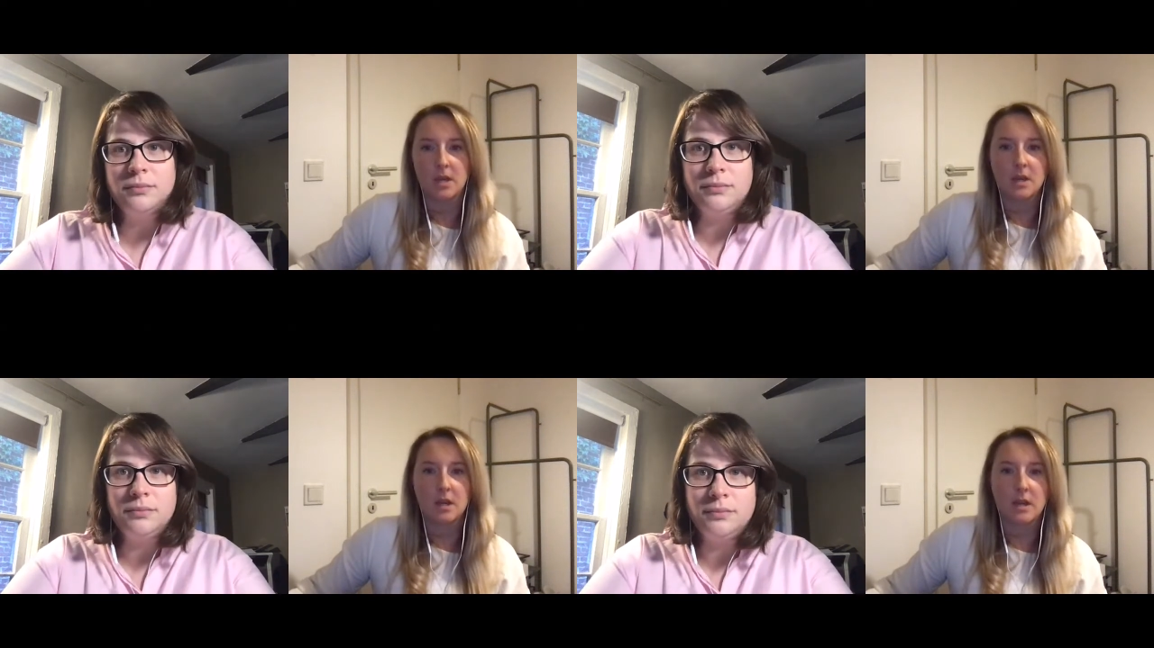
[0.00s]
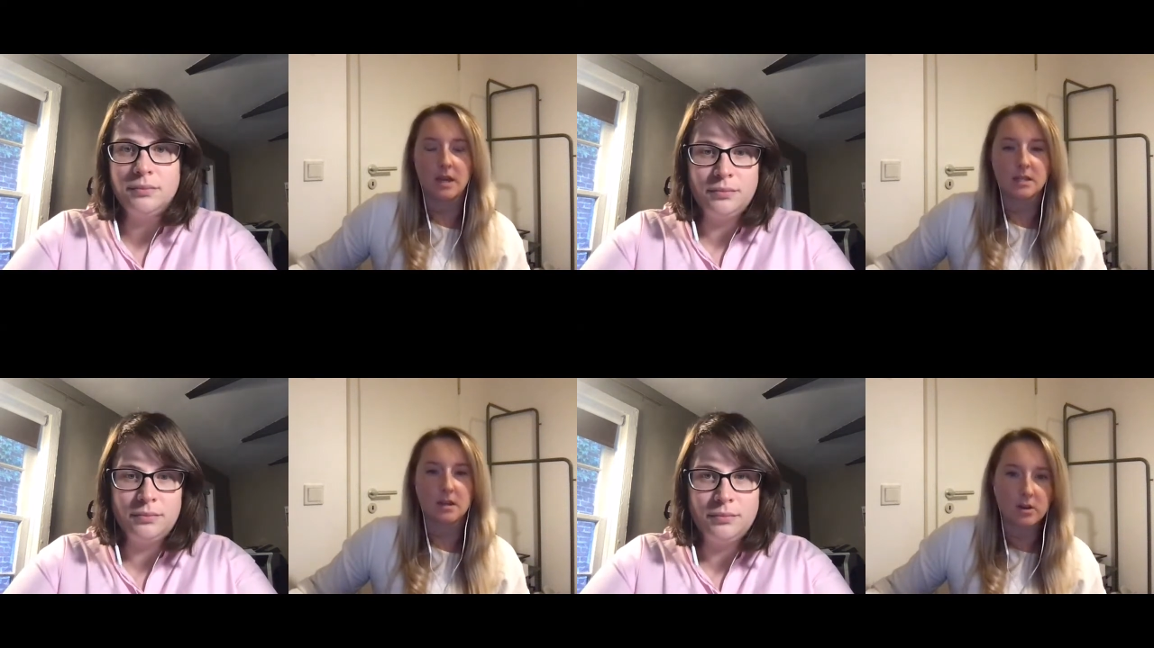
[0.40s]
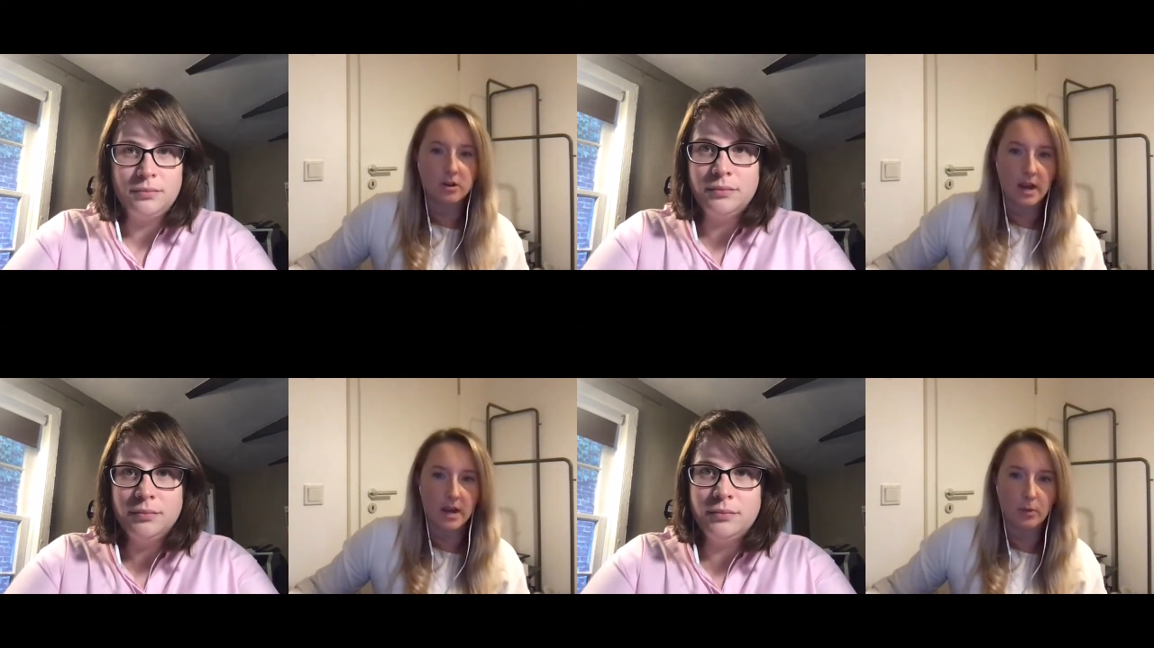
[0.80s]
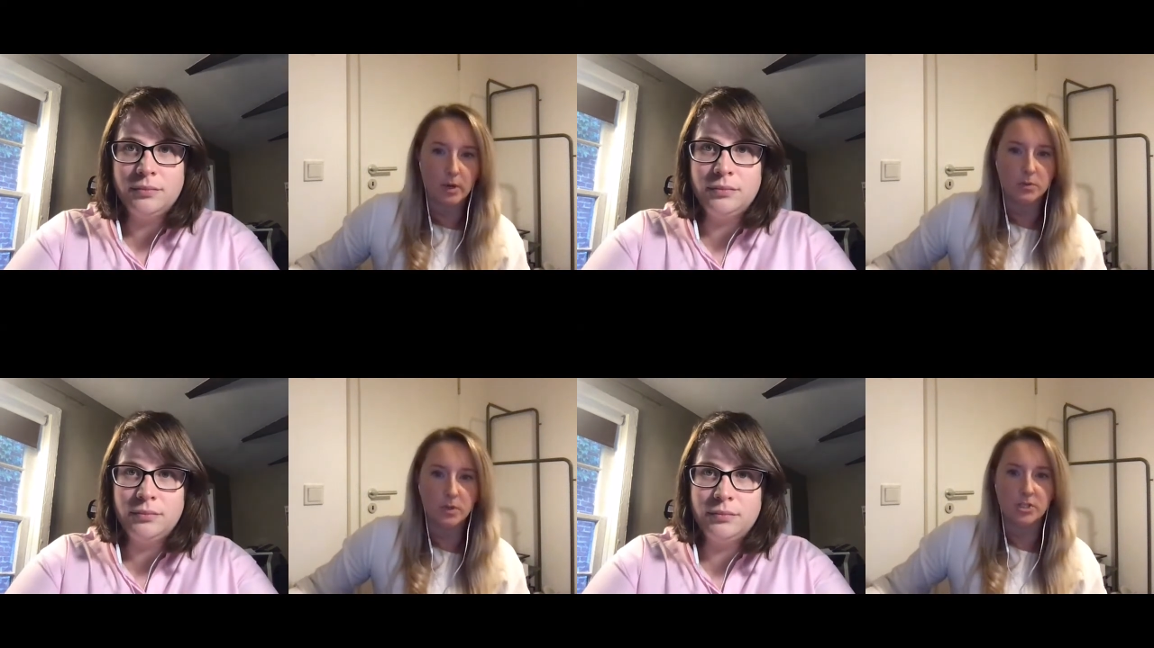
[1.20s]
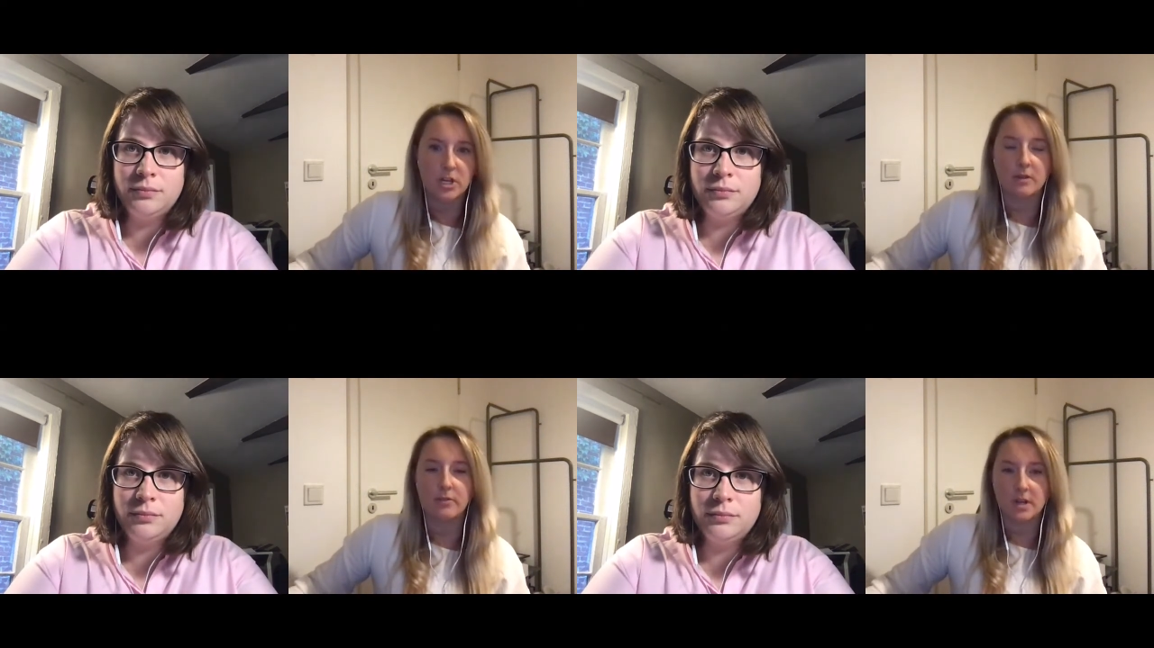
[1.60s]
Speaker 1: And as an undergrad, I worked with
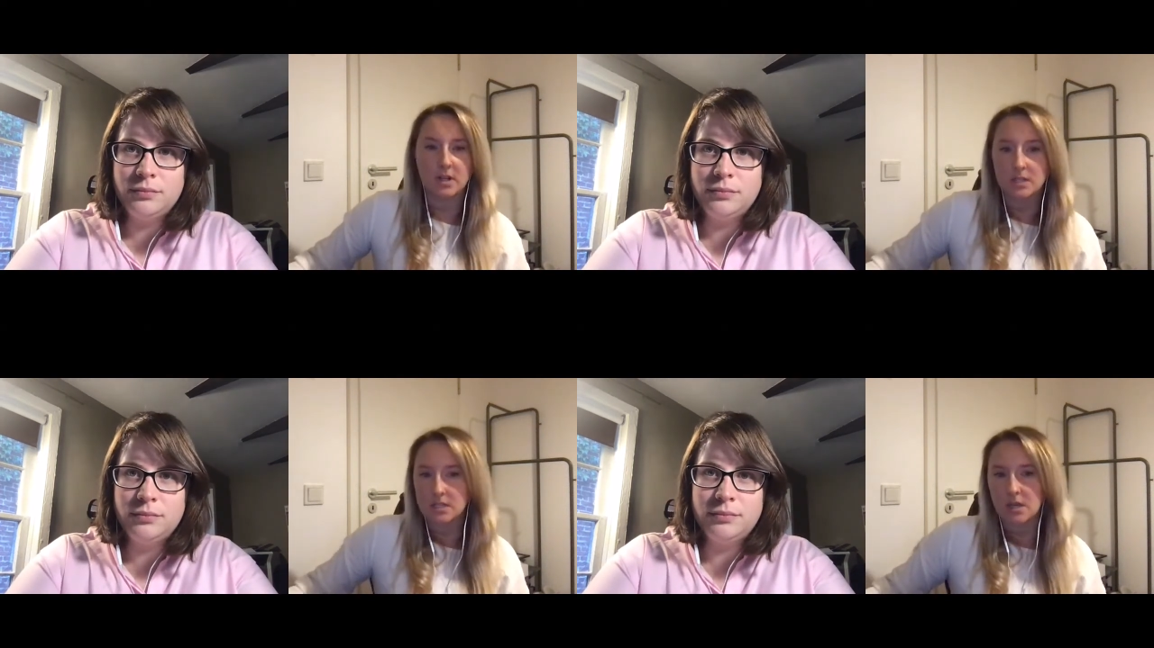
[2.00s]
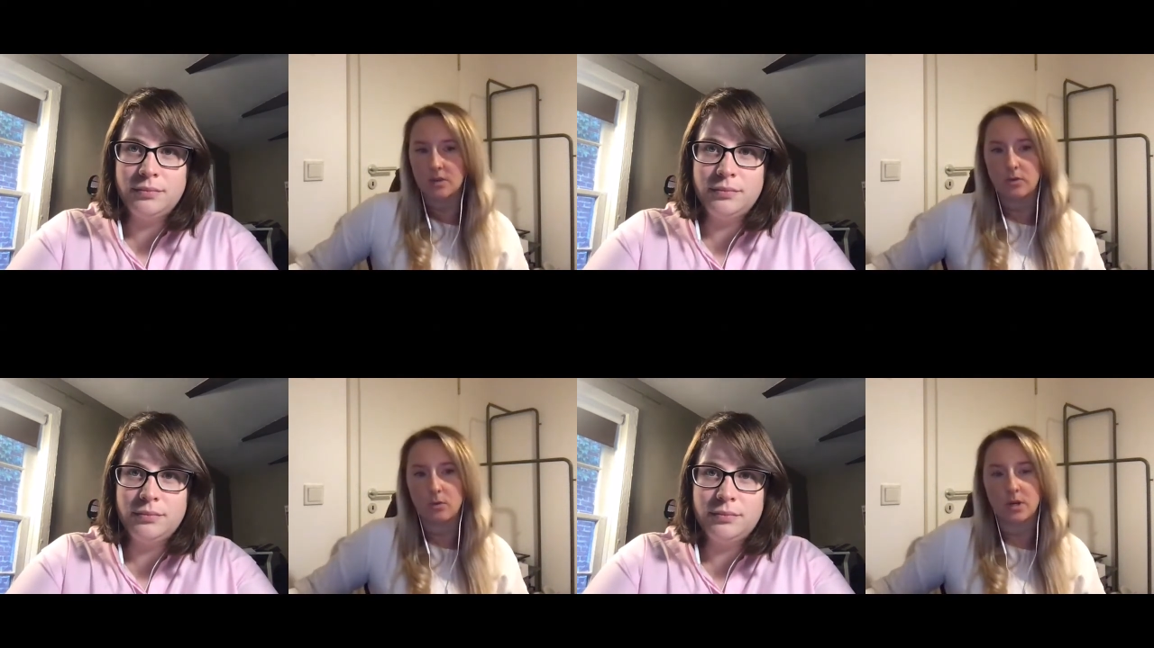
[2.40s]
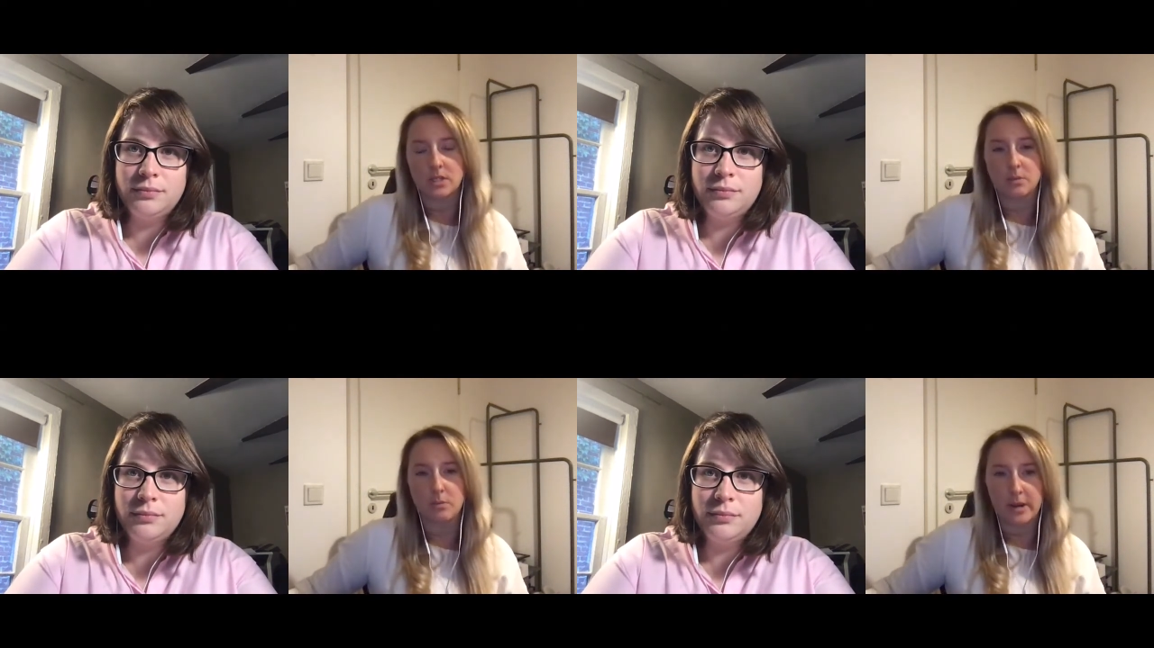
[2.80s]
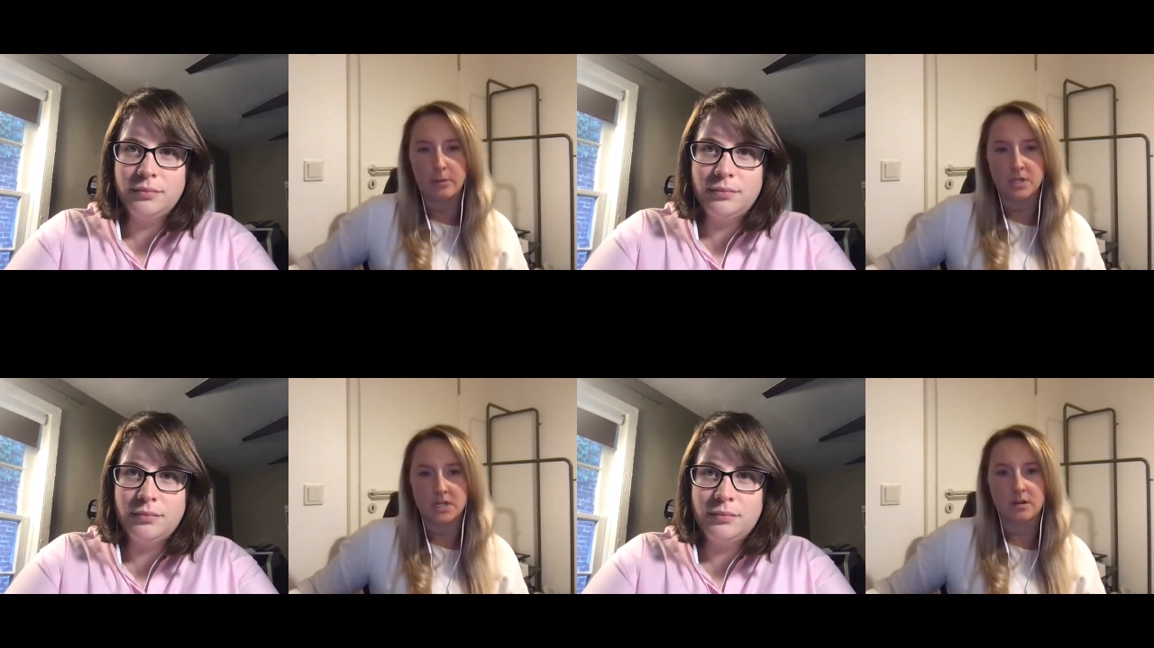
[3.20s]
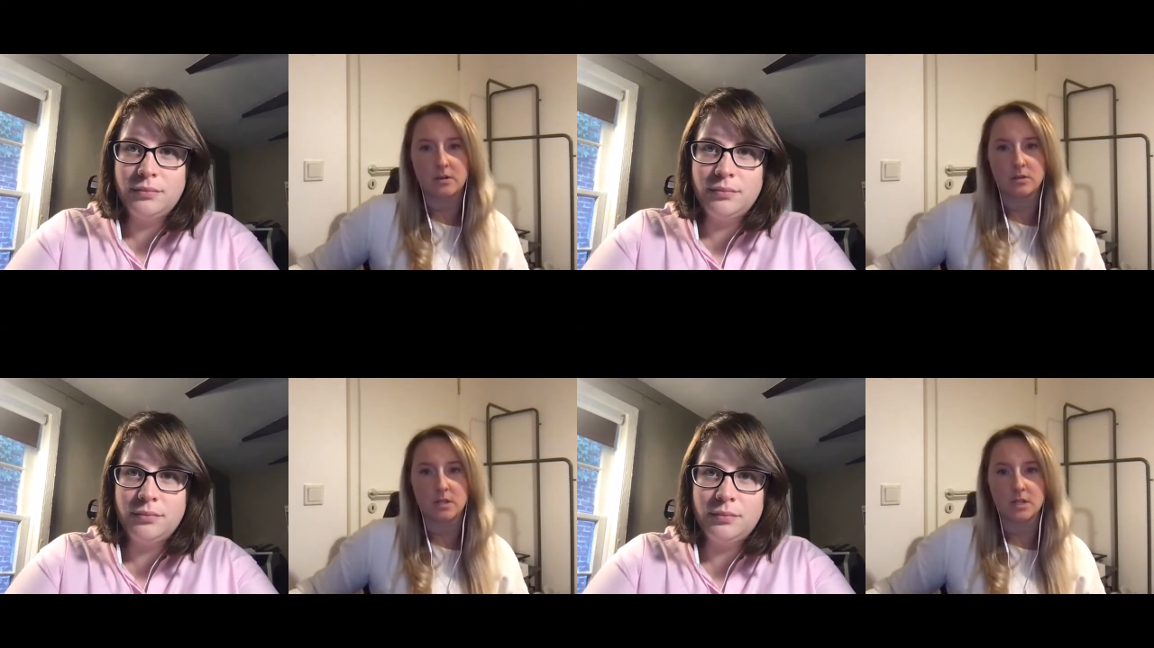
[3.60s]
Jennifer Eliasief, who works in
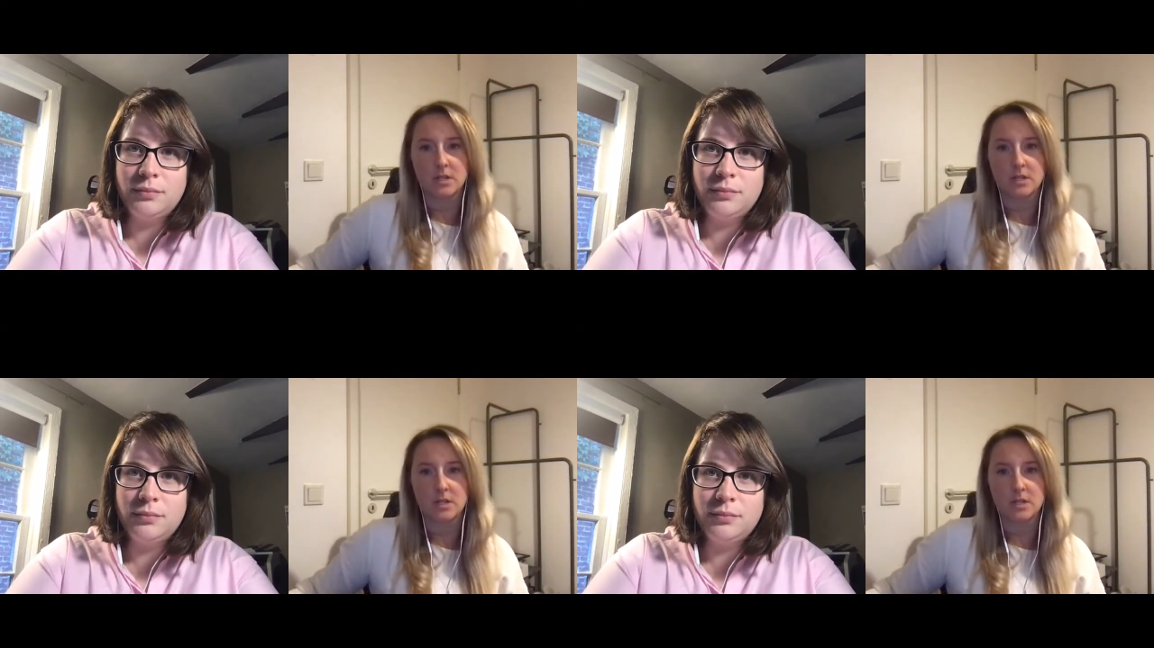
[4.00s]
biomaterials and